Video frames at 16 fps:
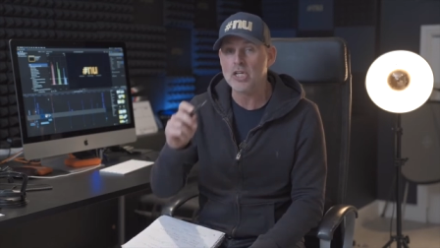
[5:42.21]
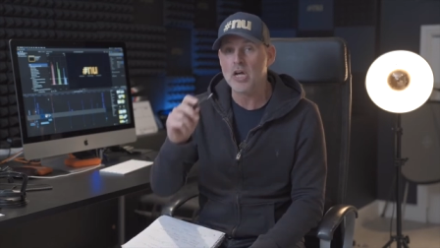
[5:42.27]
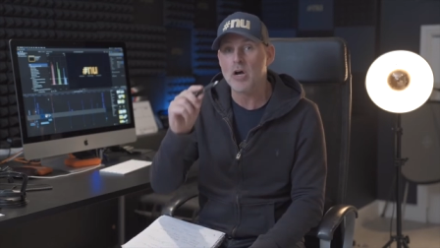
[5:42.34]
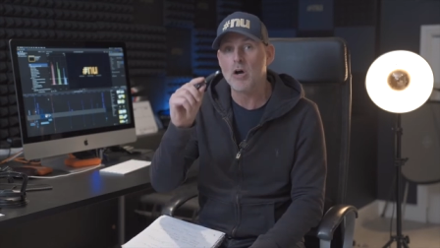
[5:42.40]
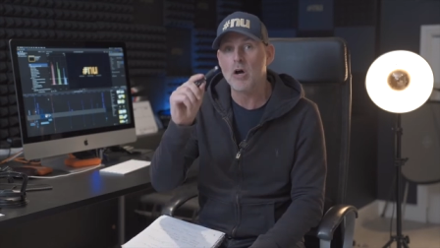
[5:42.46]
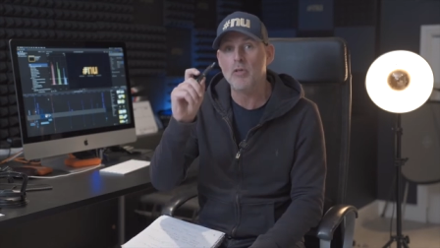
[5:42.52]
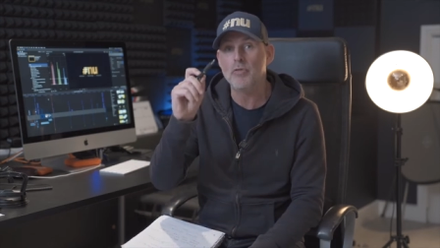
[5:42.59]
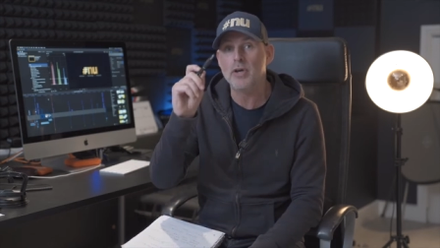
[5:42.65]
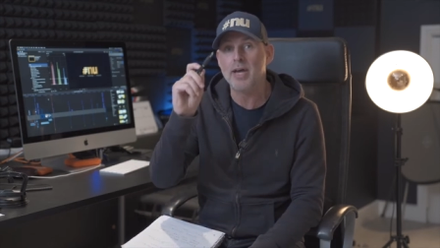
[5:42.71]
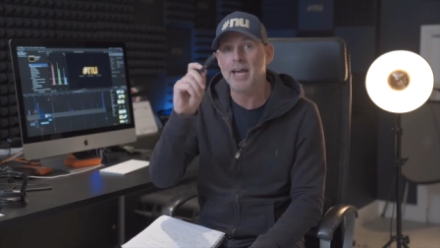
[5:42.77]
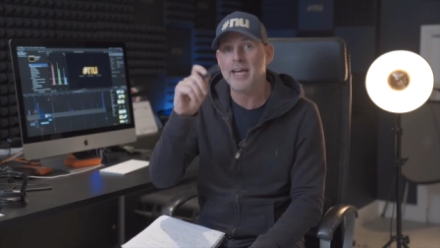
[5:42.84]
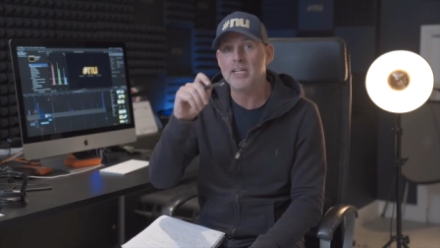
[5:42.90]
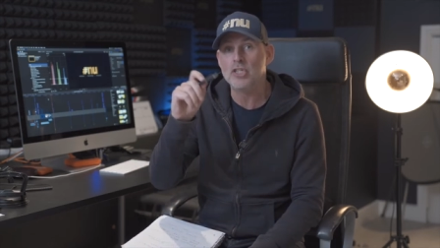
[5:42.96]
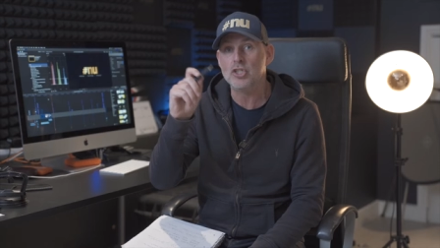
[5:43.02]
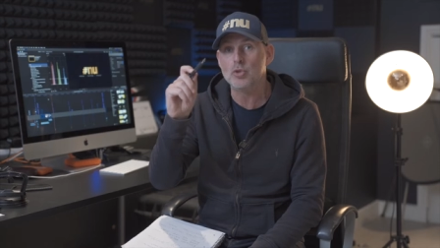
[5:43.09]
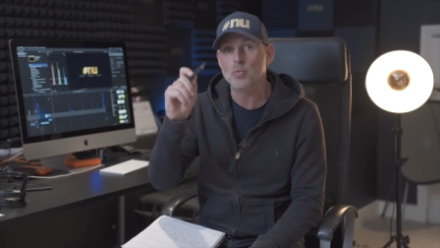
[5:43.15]
are the
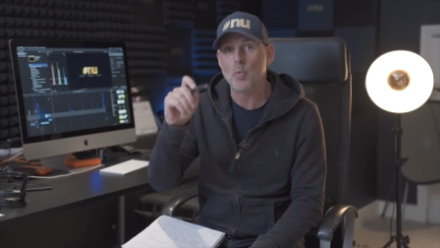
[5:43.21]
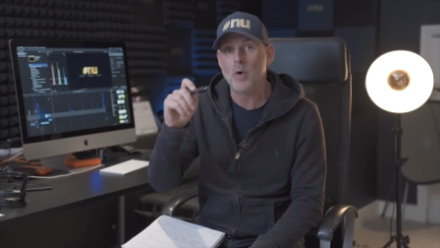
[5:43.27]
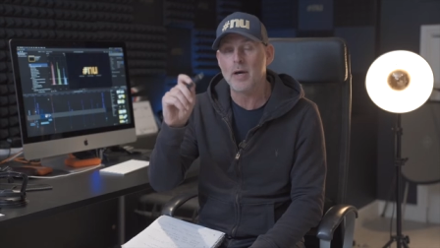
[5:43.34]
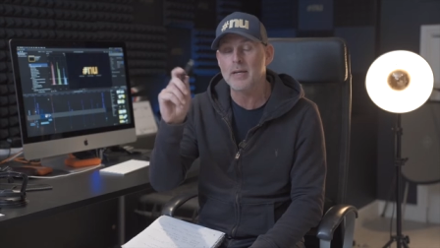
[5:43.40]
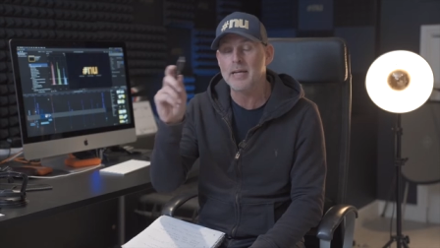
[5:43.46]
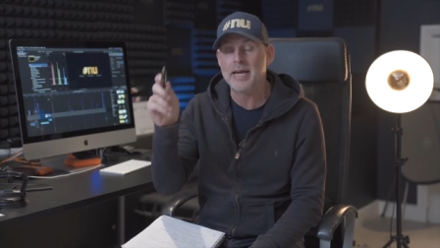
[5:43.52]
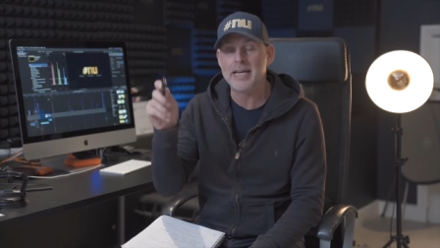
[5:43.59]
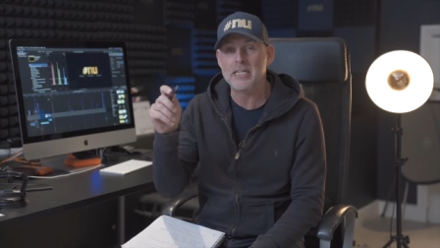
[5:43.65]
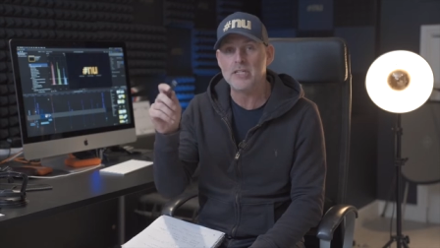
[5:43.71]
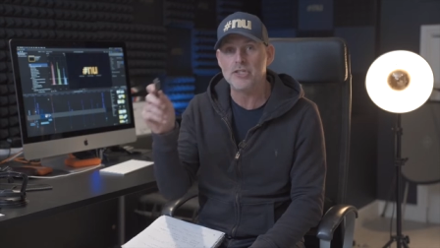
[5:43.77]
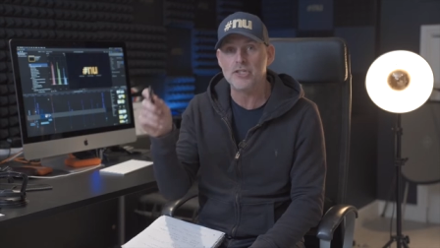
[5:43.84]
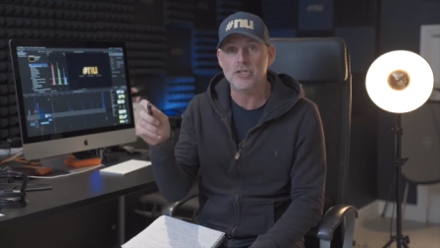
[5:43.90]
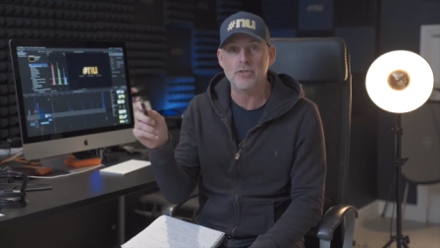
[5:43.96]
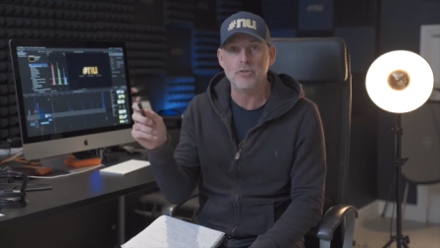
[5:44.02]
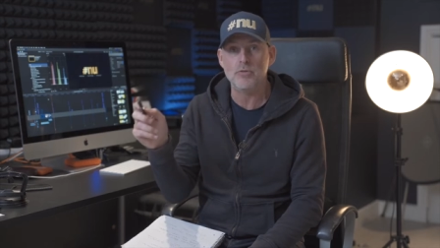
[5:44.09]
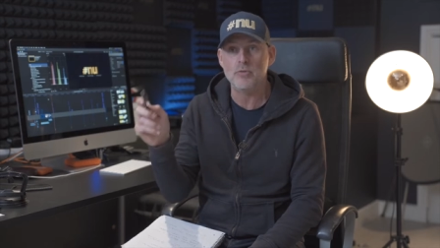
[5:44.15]
H1,
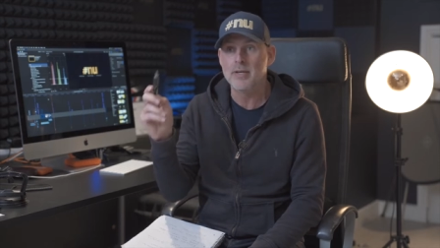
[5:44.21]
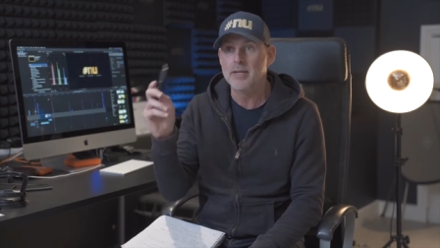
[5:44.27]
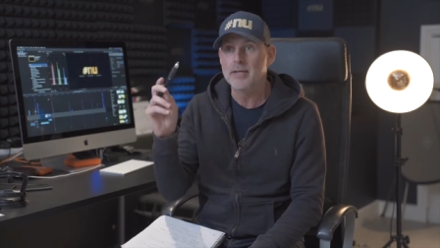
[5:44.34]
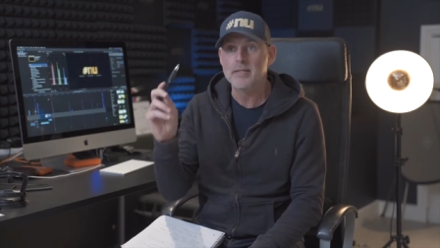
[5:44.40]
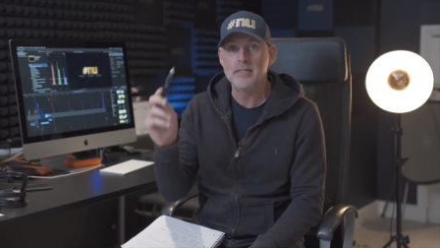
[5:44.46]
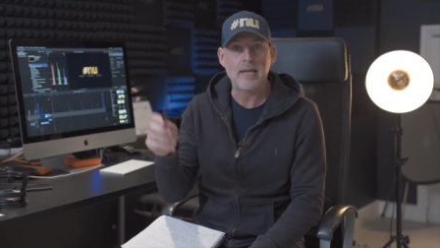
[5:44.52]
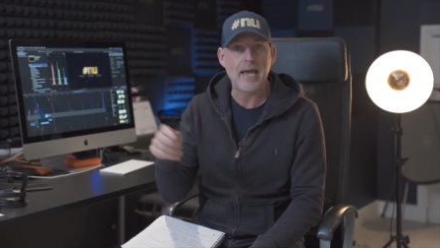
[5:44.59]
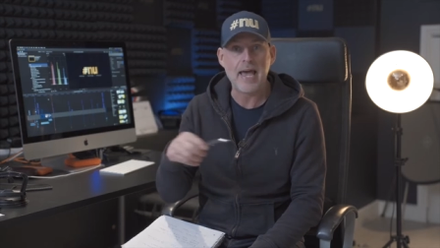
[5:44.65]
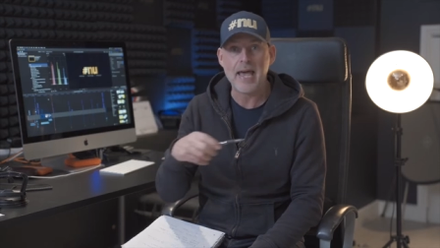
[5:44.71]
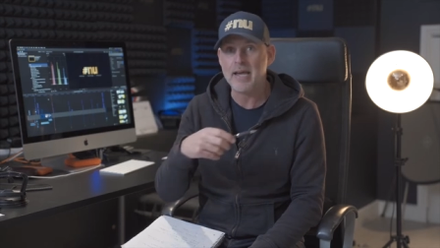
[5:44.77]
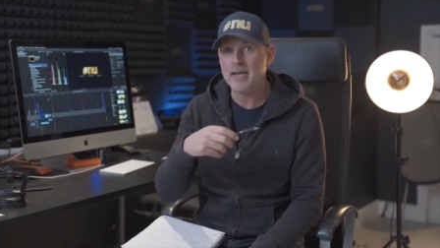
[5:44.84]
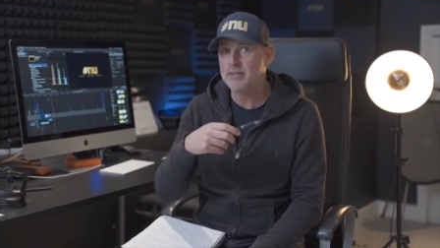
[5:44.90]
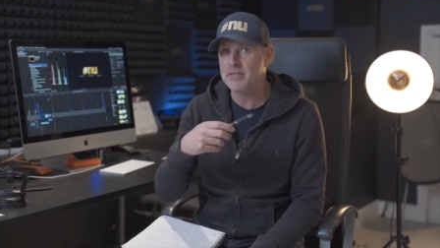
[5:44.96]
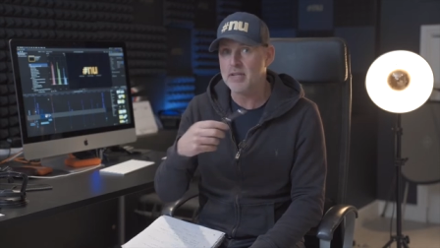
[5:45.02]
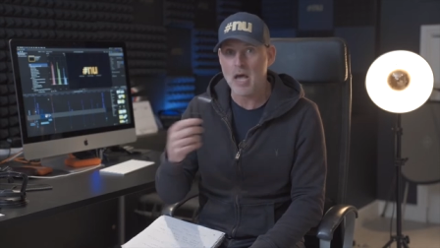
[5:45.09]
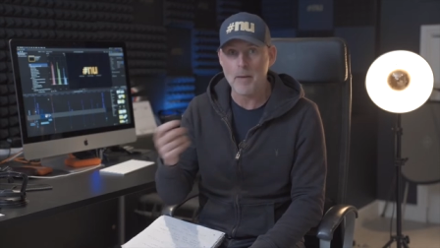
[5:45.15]
H2
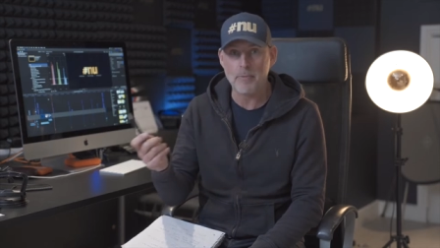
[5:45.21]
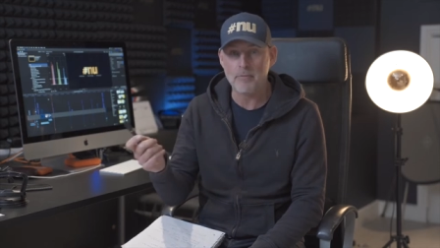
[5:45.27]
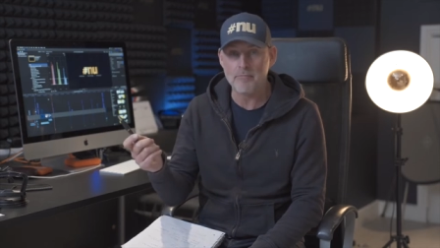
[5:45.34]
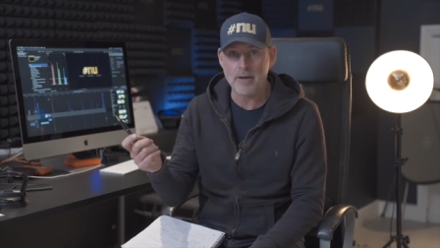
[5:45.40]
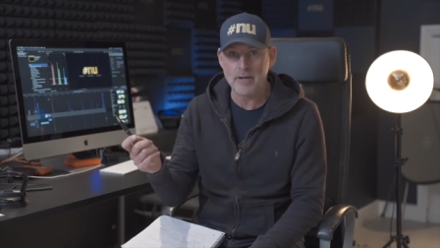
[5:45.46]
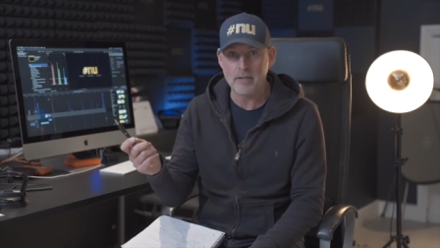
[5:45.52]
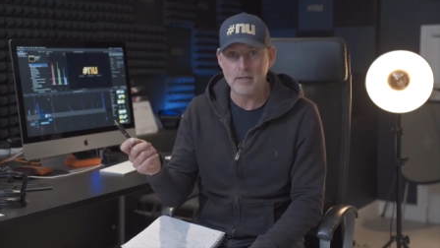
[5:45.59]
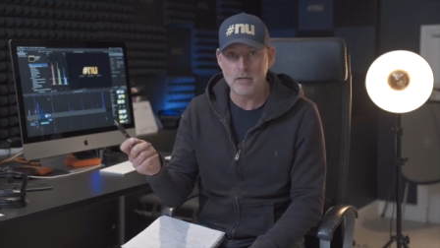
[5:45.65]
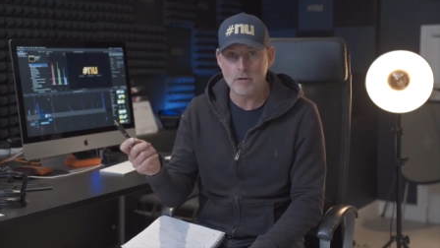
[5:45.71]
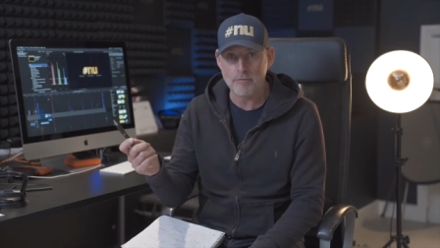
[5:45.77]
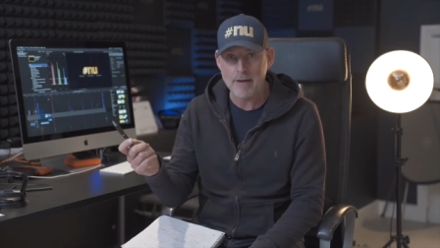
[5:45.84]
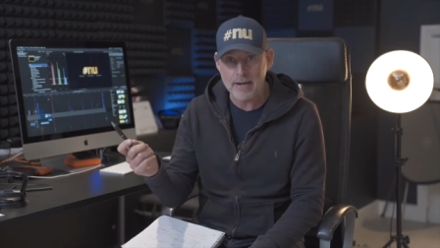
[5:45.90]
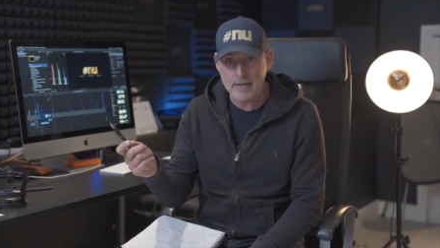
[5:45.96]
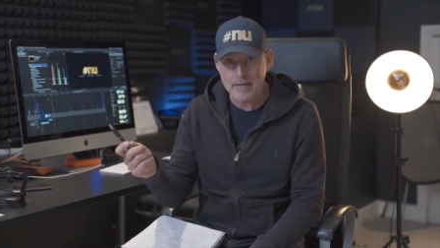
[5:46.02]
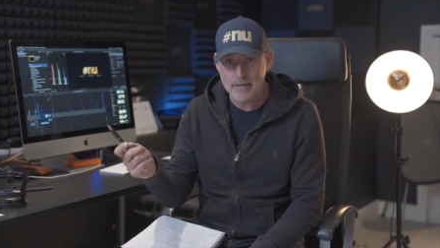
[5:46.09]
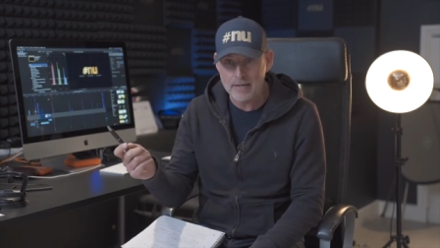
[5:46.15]
tags up and running
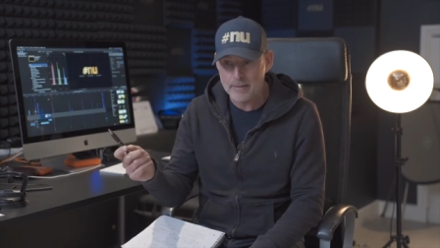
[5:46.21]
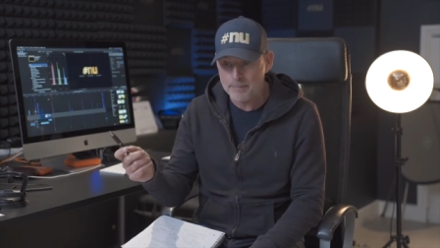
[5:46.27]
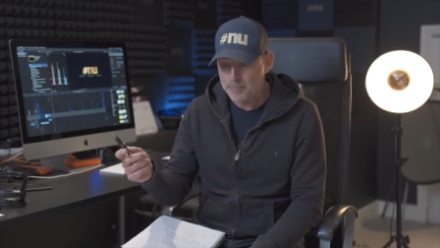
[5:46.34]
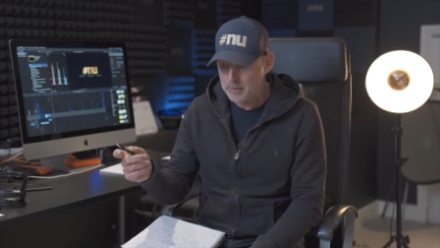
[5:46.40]
correctly.